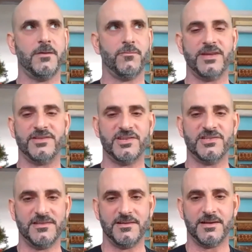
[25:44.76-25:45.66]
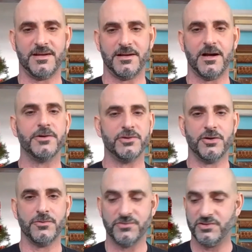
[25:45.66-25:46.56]
racist
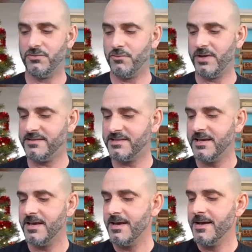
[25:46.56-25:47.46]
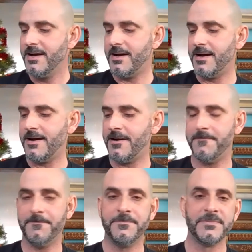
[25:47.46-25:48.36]
undertones to it,
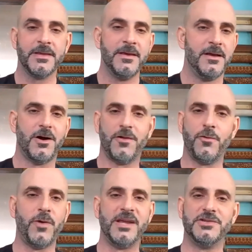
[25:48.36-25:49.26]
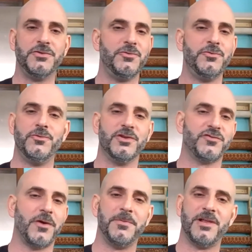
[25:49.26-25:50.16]
all the way to the
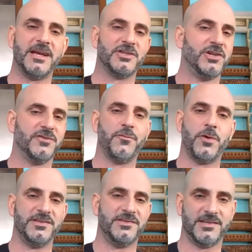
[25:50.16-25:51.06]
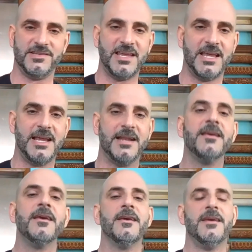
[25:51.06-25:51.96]
Trump election in 2016
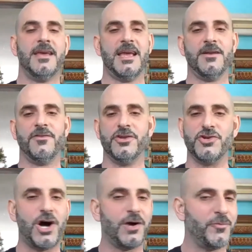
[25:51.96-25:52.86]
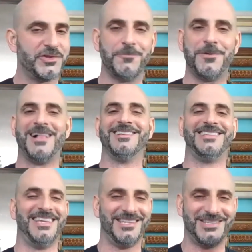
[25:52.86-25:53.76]
and the dog whistle
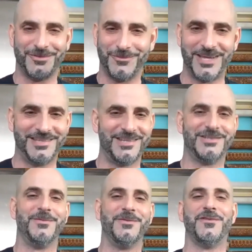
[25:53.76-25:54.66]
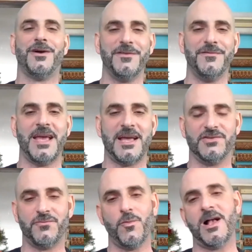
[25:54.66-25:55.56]
politics, the racism involved in that
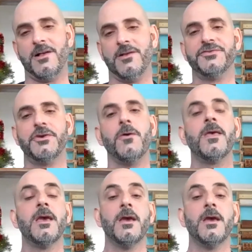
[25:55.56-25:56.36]
as well. So,